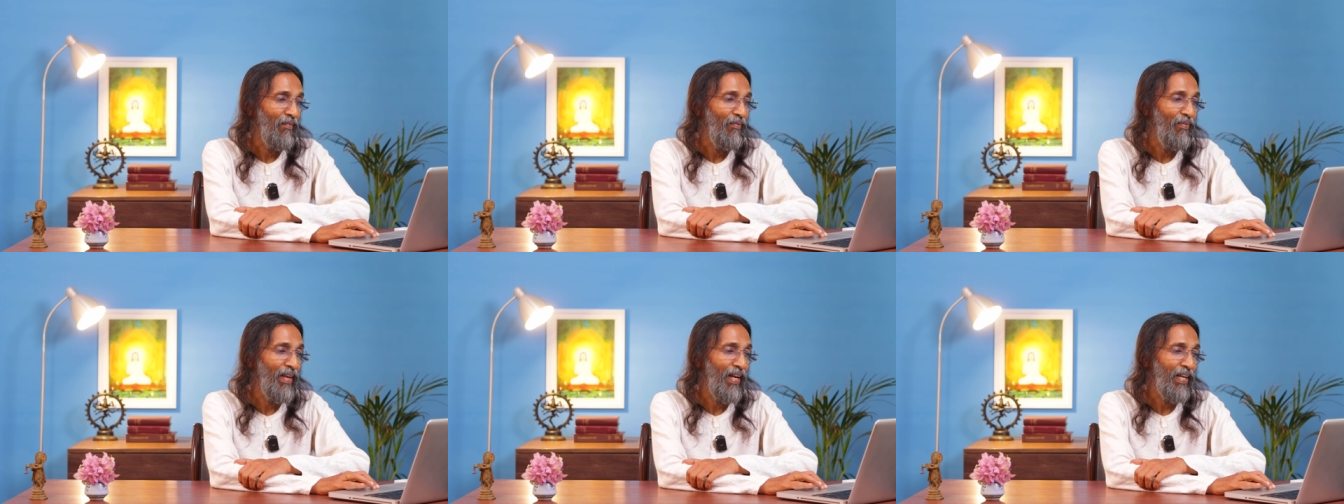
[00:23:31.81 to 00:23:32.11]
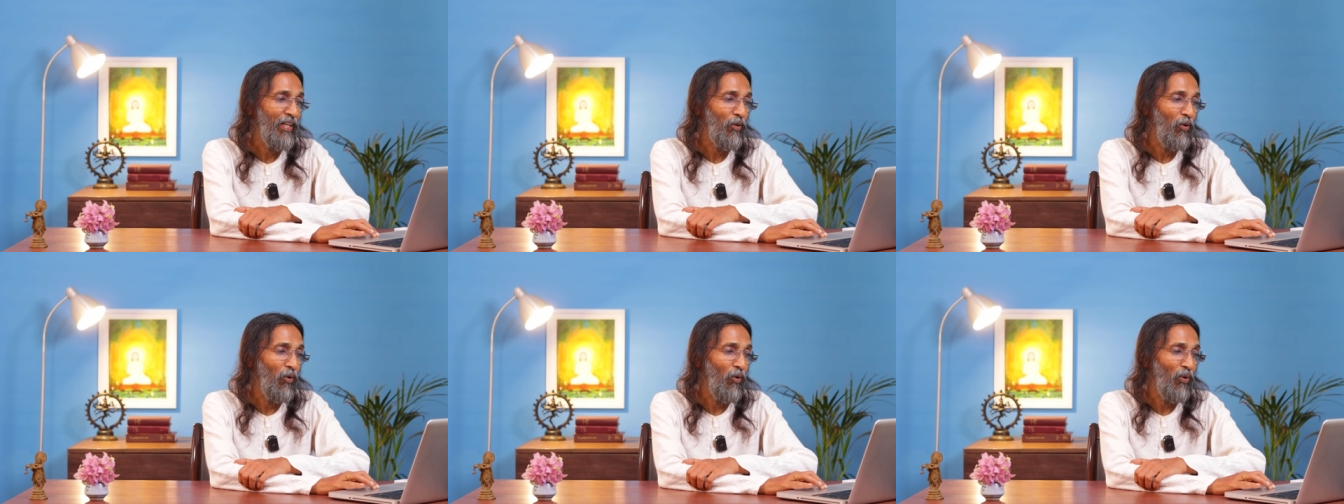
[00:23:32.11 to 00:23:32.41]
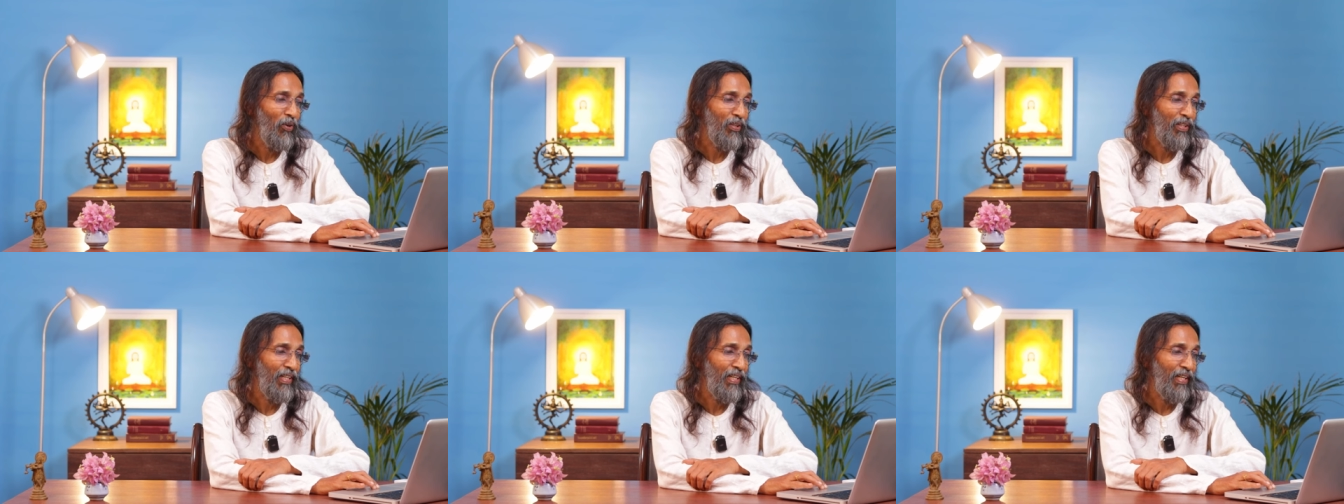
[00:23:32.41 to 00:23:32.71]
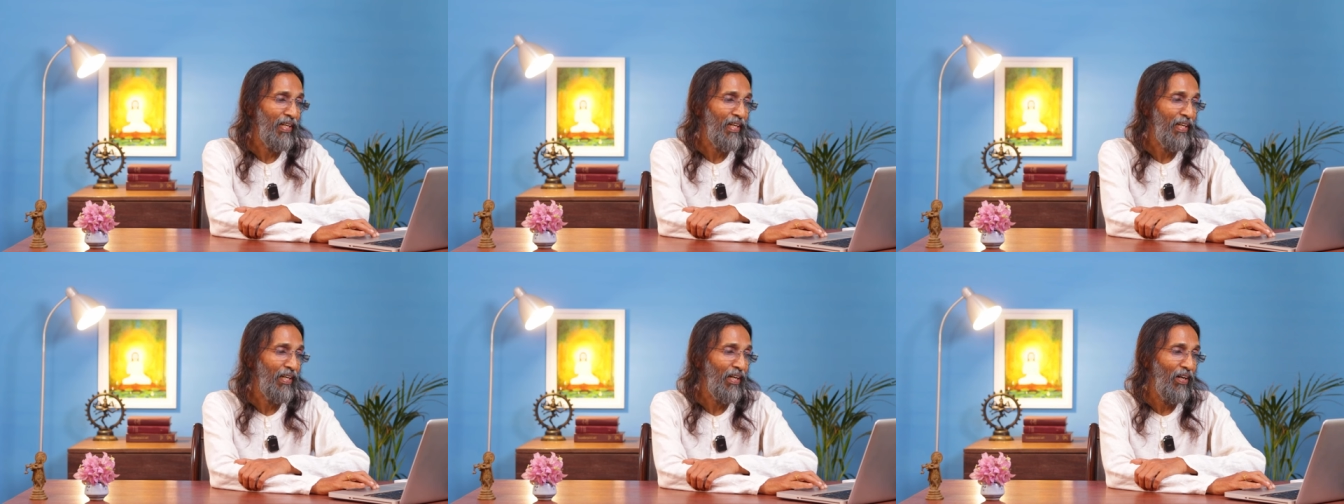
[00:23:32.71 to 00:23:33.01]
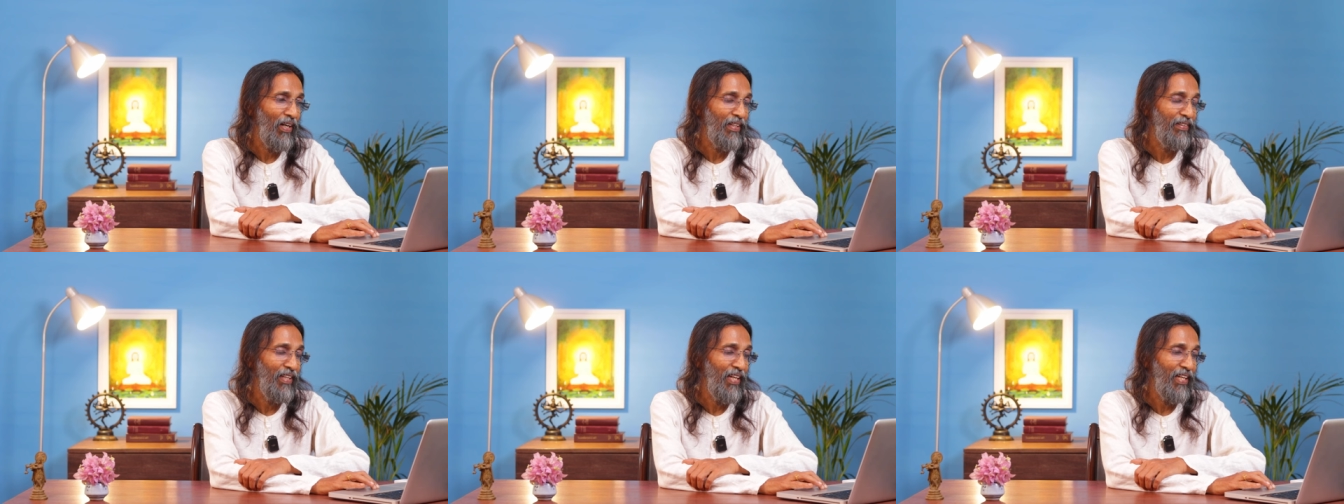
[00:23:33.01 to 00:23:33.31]
than
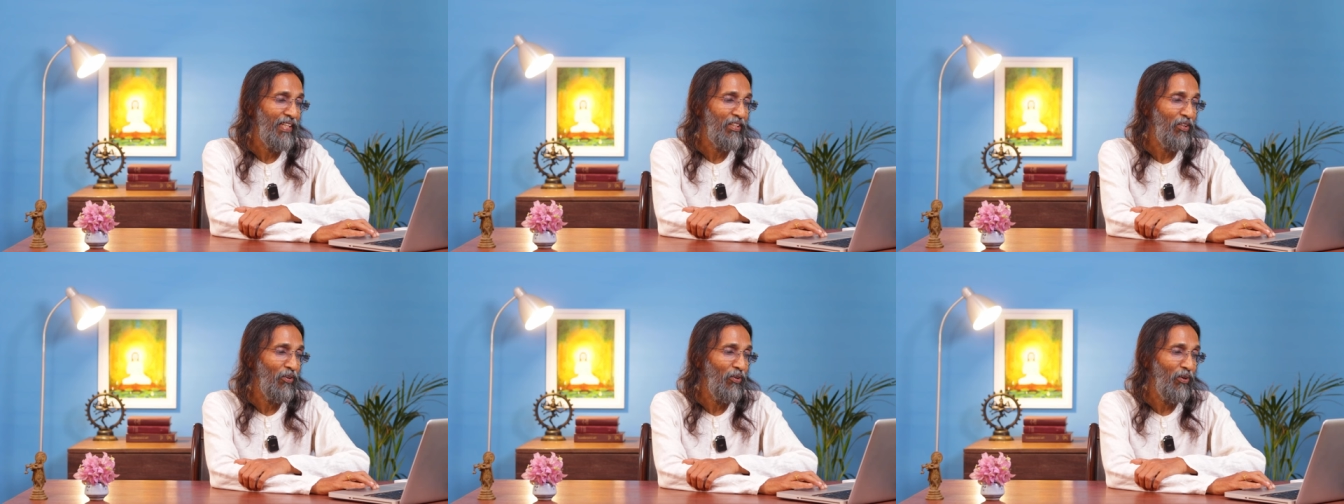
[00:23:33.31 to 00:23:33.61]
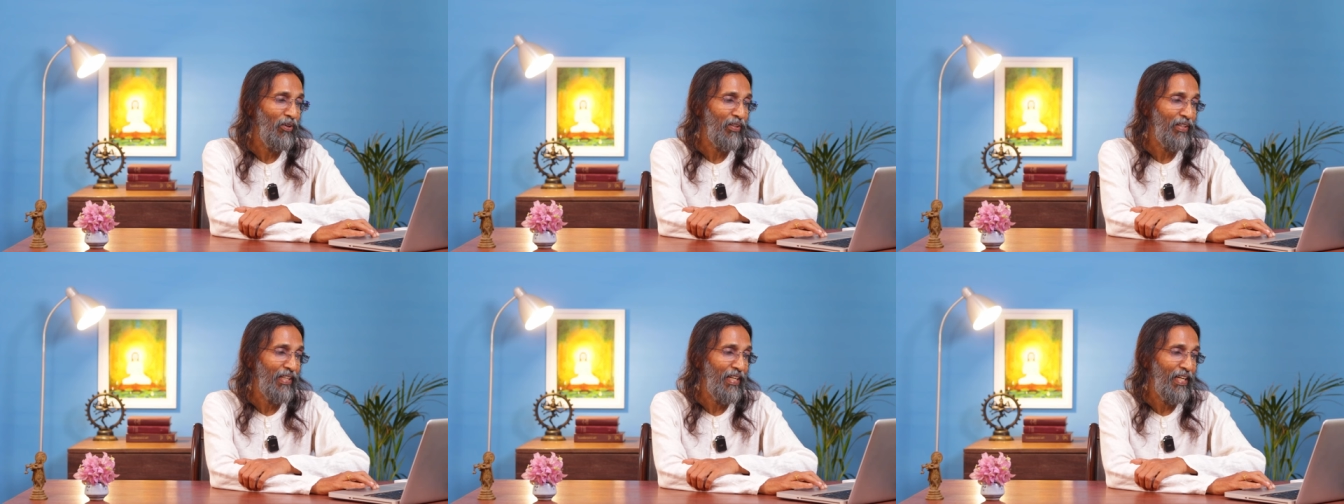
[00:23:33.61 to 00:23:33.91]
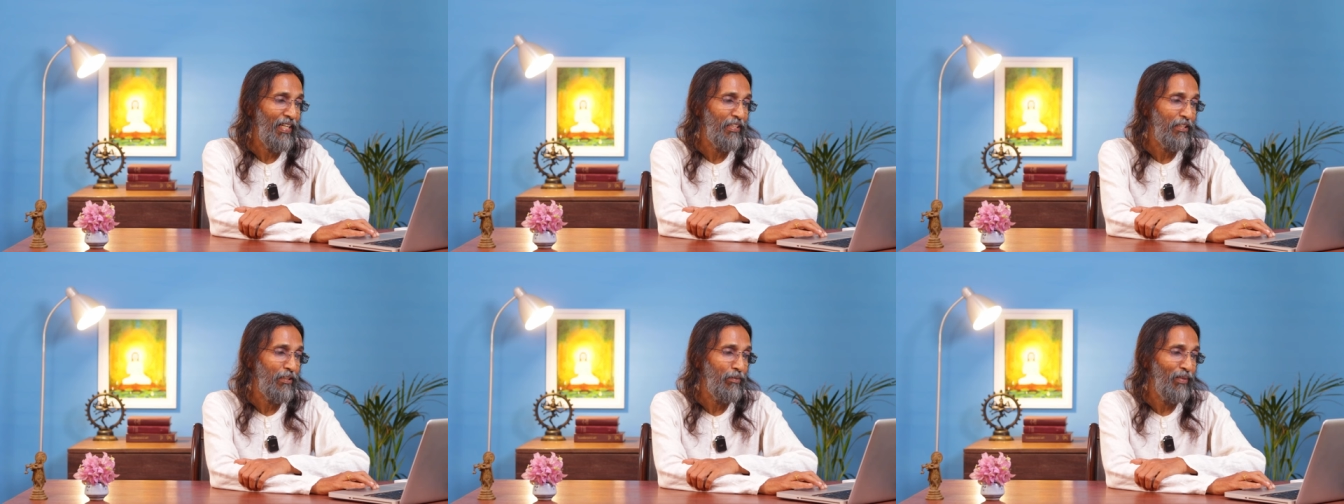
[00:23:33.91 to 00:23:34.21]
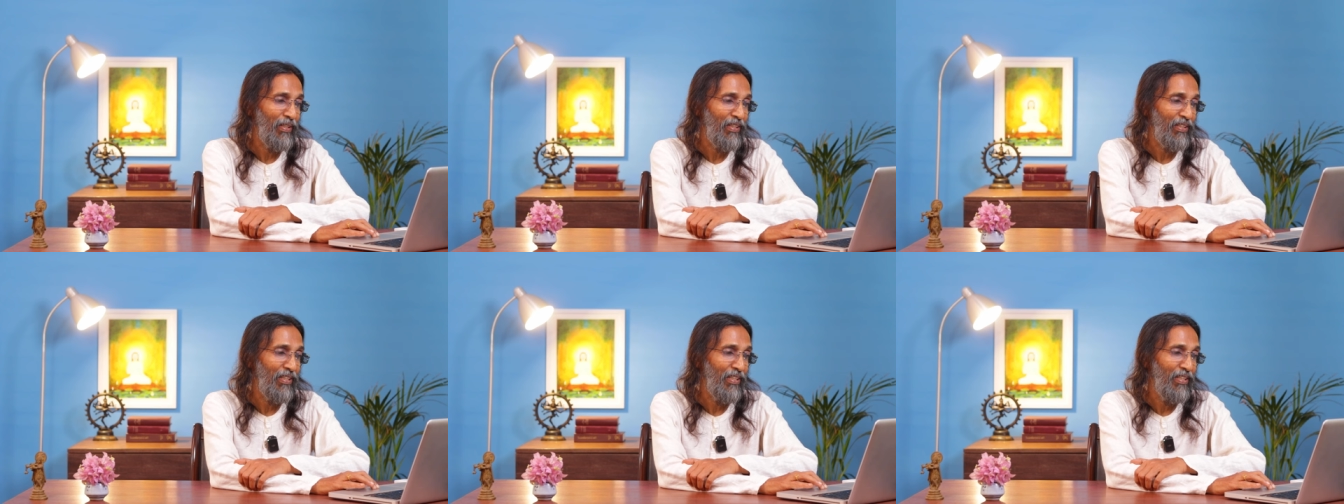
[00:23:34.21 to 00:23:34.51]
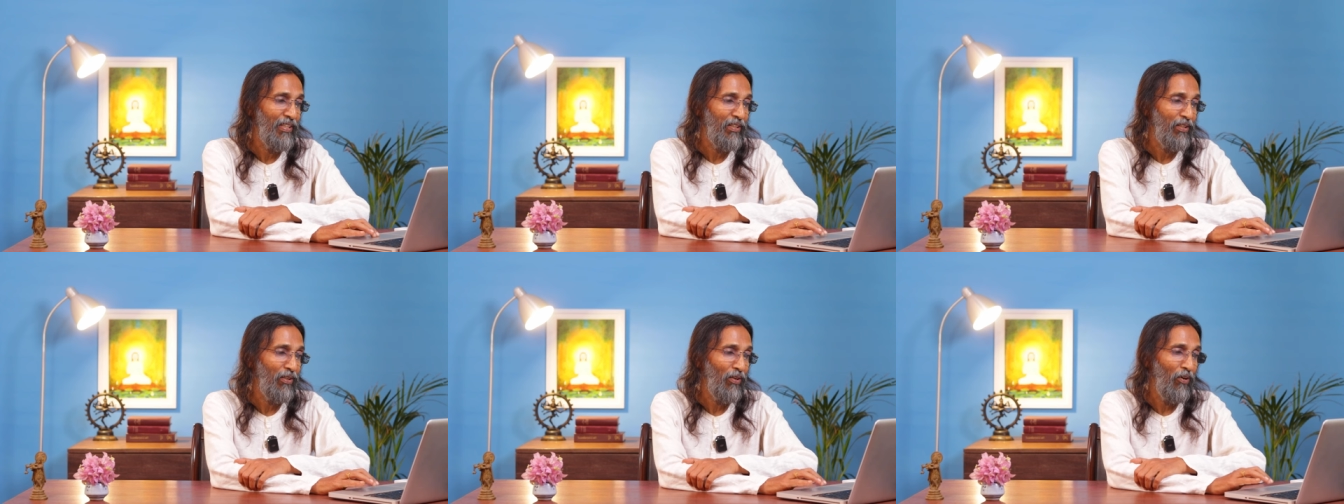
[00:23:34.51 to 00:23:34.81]
the organized
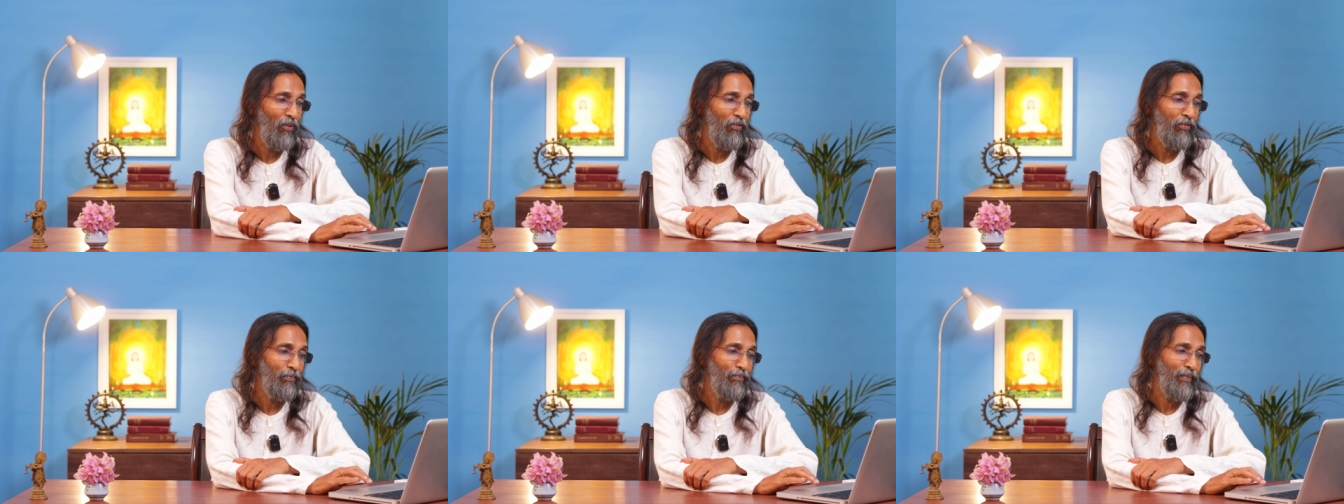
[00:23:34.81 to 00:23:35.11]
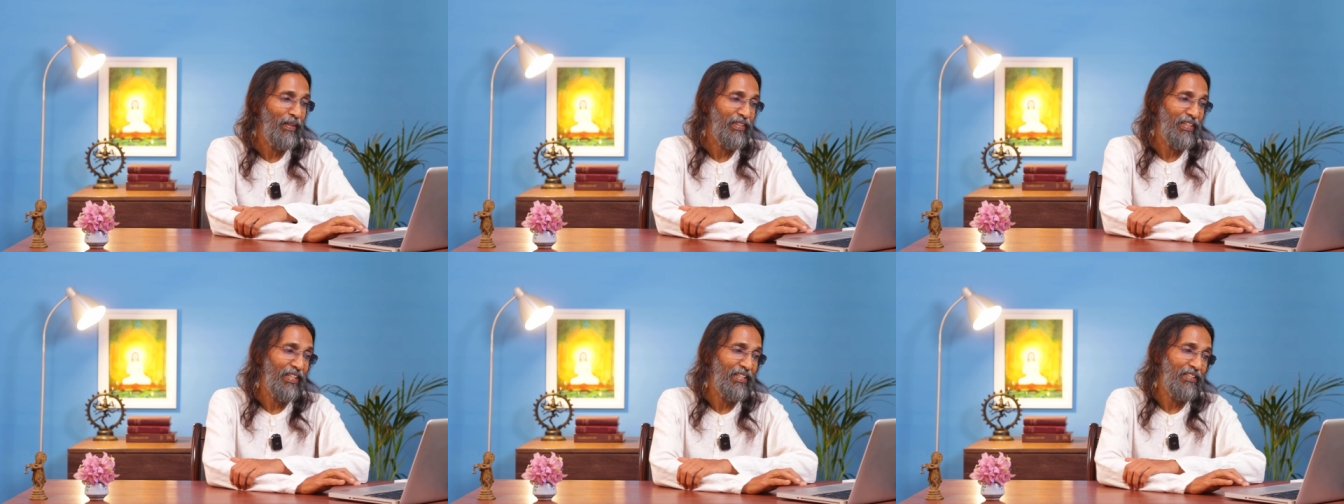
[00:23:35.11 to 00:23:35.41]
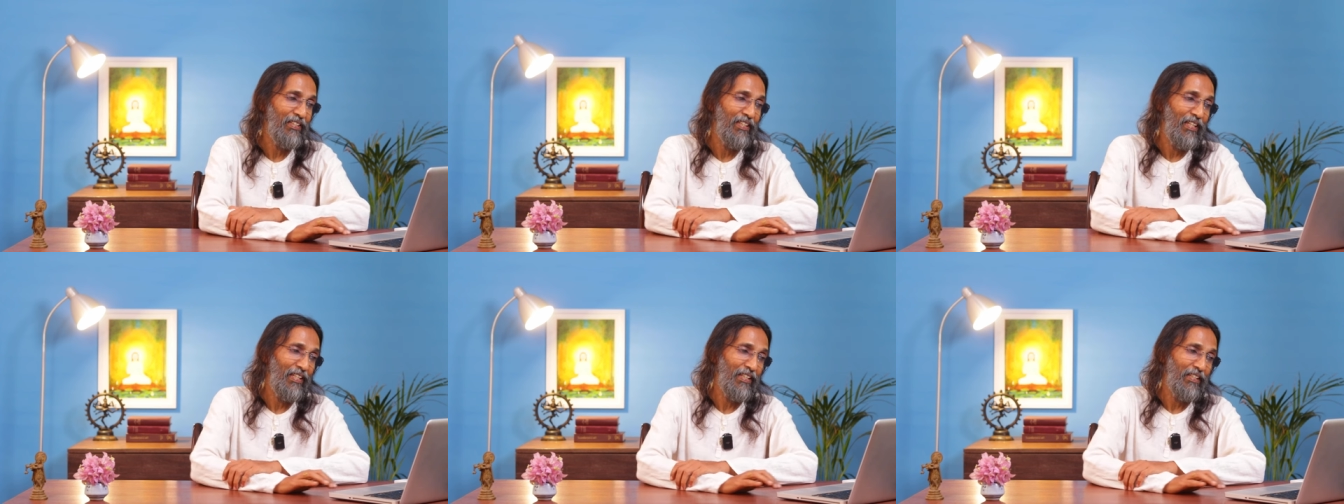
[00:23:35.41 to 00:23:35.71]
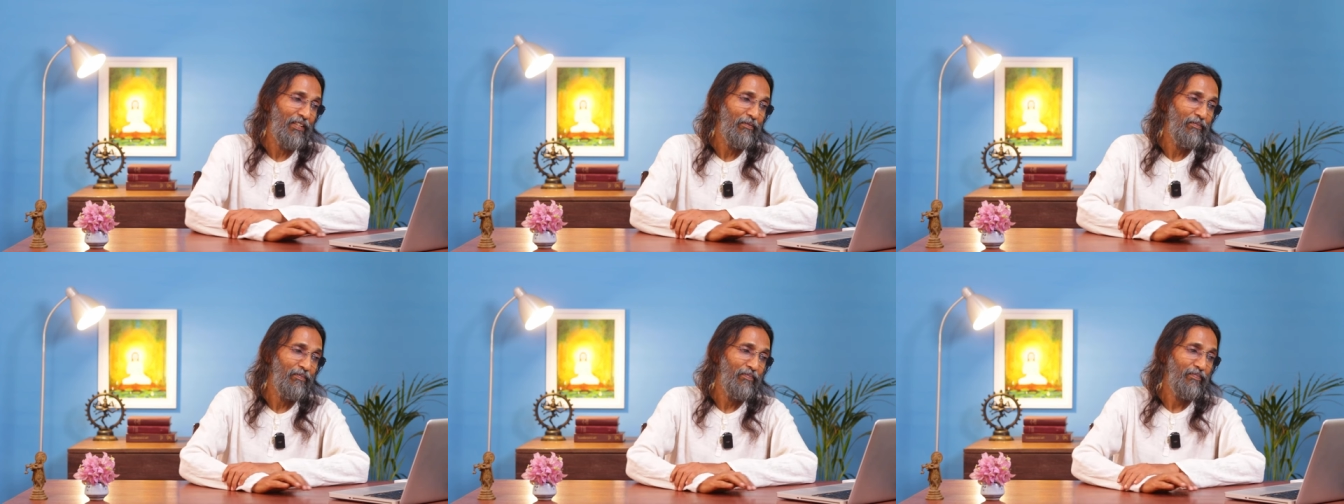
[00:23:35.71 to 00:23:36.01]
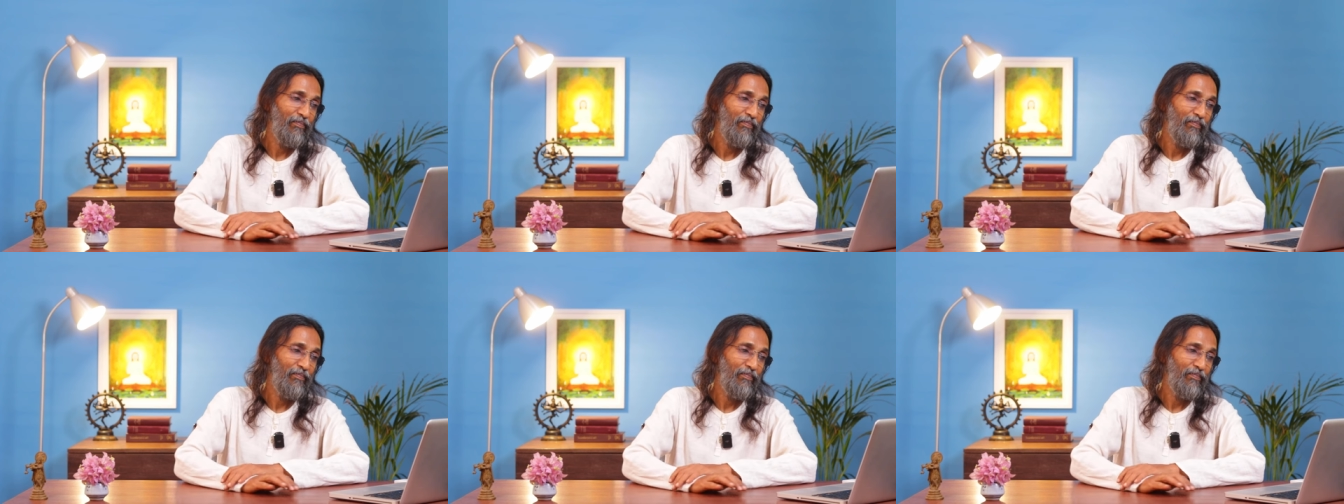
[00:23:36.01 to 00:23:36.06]
method of Patanjali.